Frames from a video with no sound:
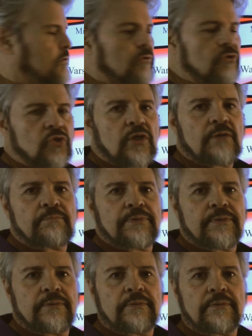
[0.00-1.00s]
Trump,
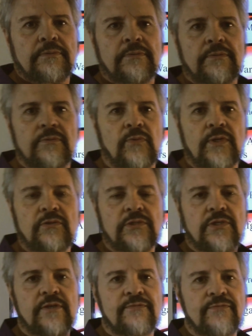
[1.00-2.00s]
the one who's
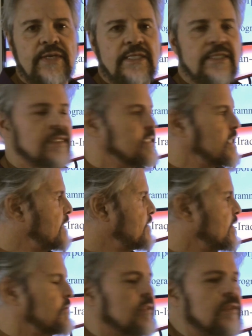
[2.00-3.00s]
going to fix and save
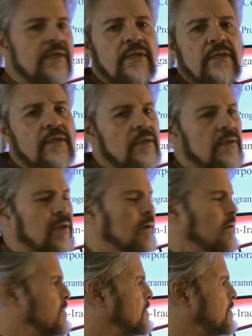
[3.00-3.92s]
everything? No.